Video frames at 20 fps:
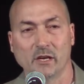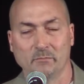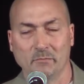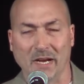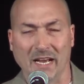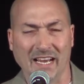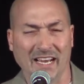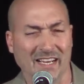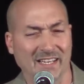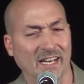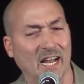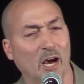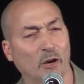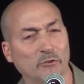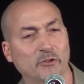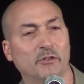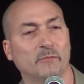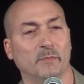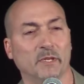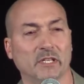my
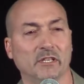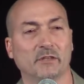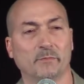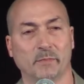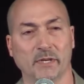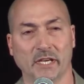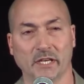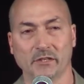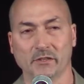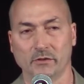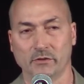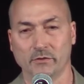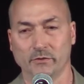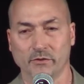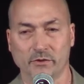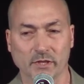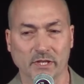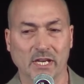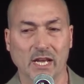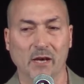announcement speech to
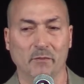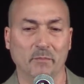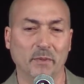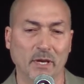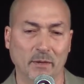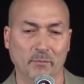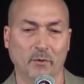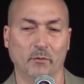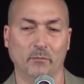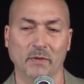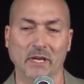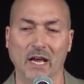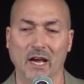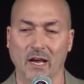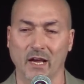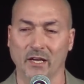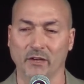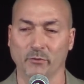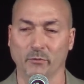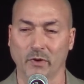get people
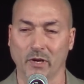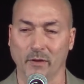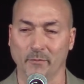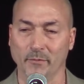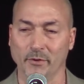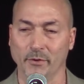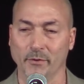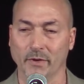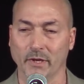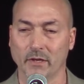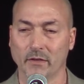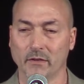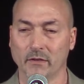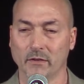behind what I'm doing.